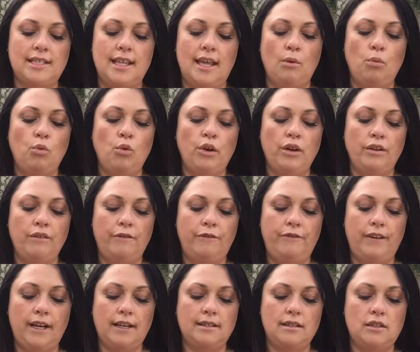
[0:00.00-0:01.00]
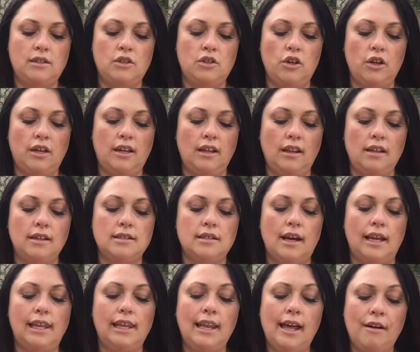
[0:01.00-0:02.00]
their wooden fixed circulars.
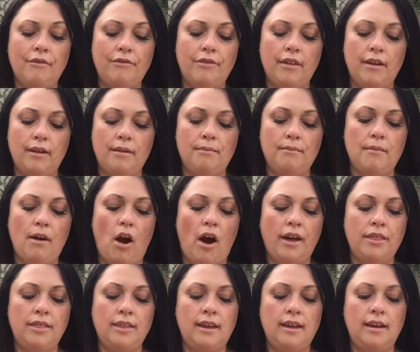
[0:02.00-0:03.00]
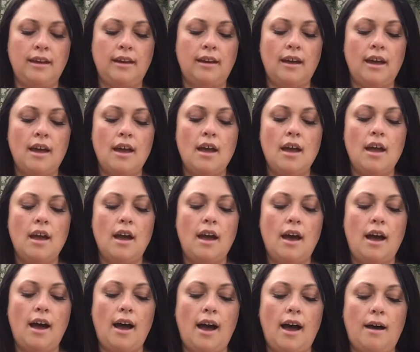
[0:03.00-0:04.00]
I love them. I think
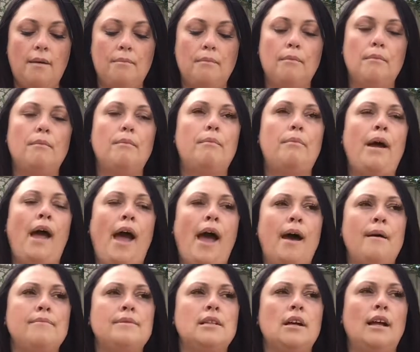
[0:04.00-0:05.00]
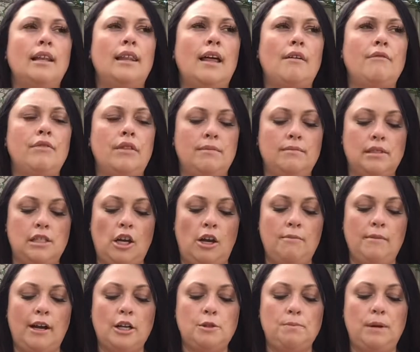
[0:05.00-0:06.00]
perhaps I love them so
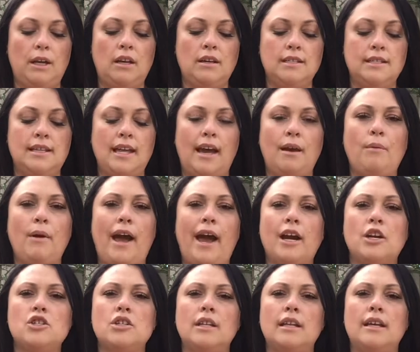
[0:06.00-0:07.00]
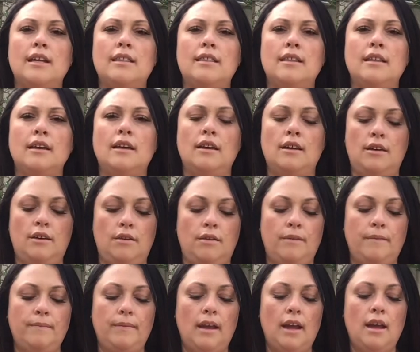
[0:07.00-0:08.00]
much because they were actually the
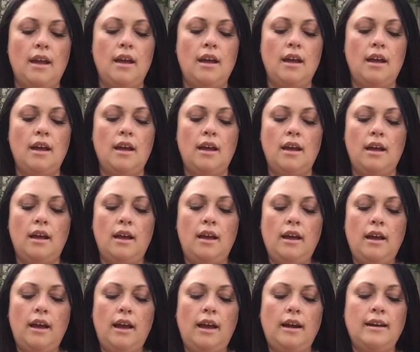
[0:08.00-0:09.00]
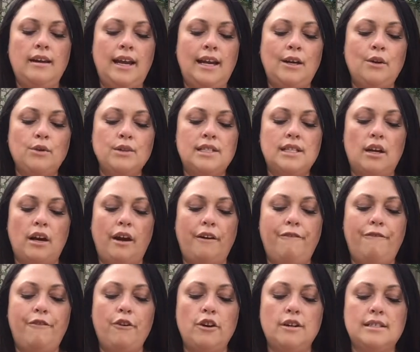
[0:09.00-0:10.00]
needles that I
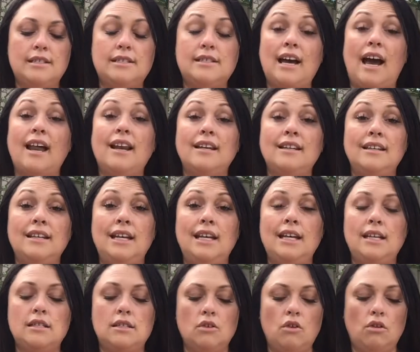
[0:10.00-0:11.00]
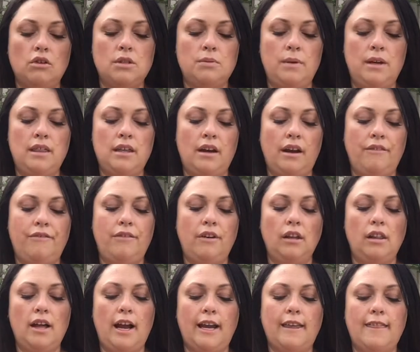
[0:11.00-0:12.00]
first started knitting socks with, and I feel
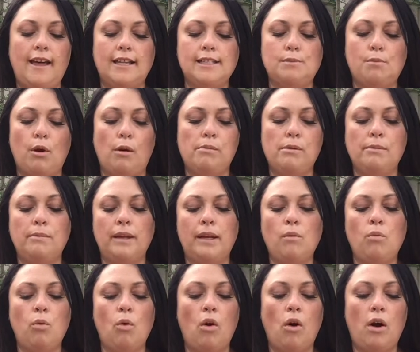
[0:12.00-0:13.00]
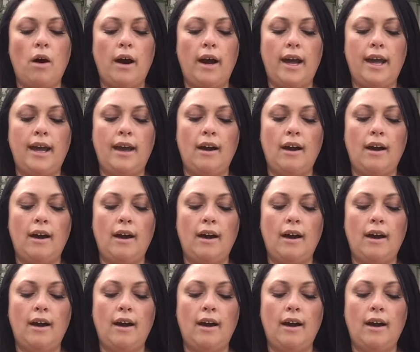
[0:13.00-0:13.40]
like that's probably why